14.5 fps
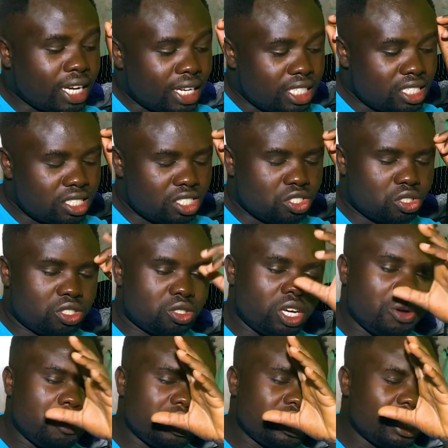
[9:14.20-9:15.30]
a decision. So I
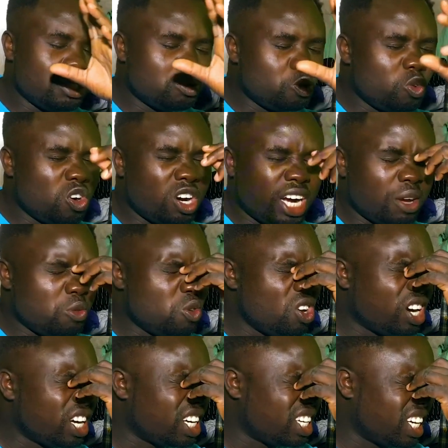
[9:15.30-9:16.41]
went and walk. I
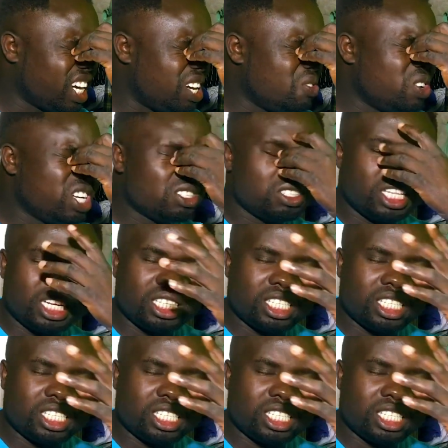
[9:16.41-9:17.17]
went to that